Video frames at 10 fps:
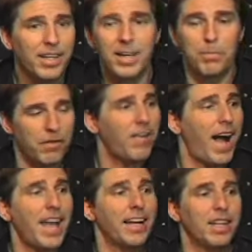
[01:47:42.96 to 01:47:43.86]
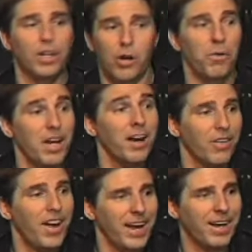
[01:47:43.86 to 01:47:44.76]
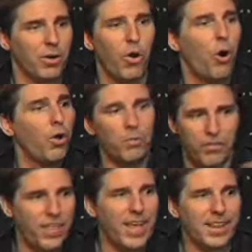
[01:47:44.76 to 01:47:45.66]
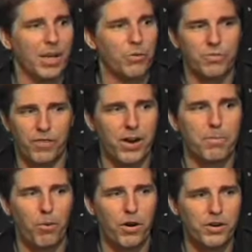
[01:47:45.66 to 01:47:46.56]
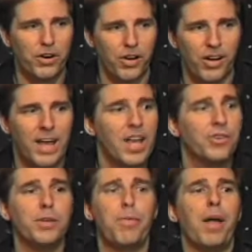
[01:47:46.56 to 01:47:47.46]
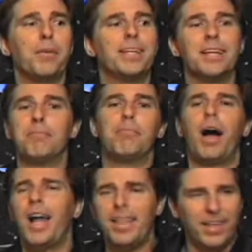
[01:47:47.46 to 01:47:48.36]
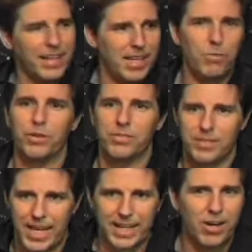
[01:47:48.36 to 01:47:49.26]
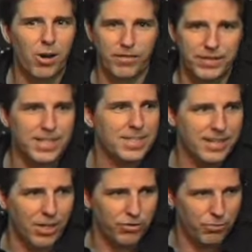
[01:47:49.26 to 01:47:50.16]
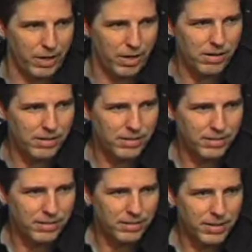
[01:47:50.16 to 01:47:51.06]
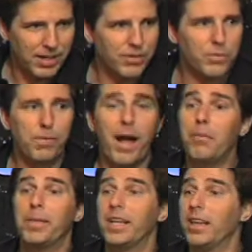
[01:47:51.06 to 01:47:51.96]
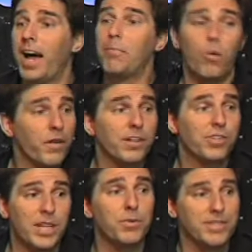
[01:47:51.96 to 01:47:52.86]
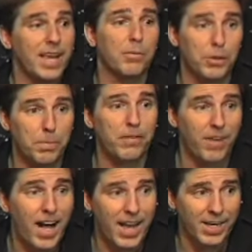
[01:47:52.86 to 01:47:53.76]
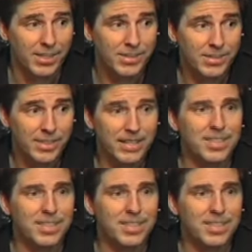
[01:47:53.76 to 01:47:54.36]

He provided a career, right? A whole thing that was very important to her. She probably didn't mind that he was taking care of his needs elsewhere, because there's probably a lot more than she was able to provide his